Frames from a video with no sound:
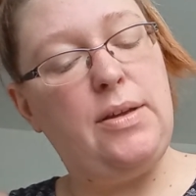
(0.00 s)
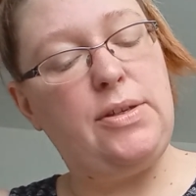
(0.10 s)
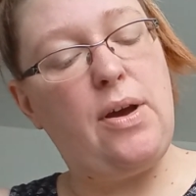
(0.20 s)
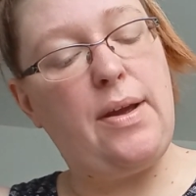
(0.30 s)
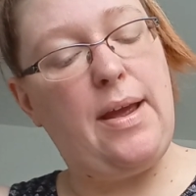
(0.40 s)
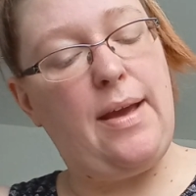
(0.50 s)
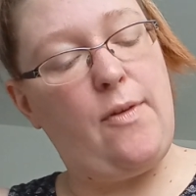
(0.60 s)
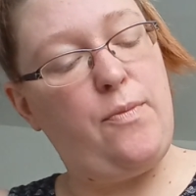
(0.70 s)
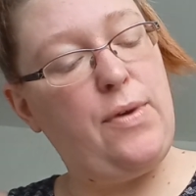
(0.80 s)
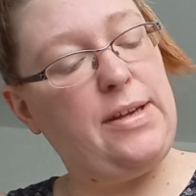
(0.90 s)
talking of
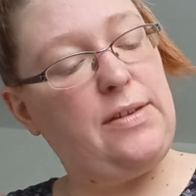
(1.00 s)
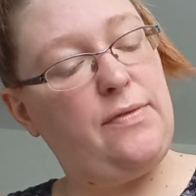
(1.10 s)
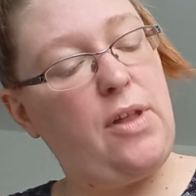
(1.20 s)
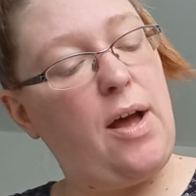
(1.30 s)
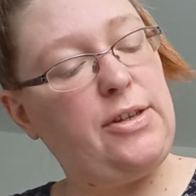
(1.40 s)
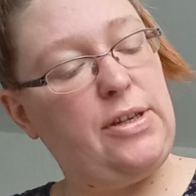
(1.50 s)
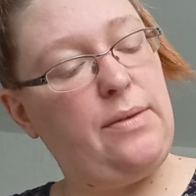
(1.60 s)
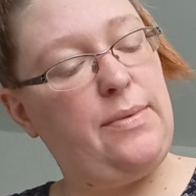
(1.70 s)
a breach of logic,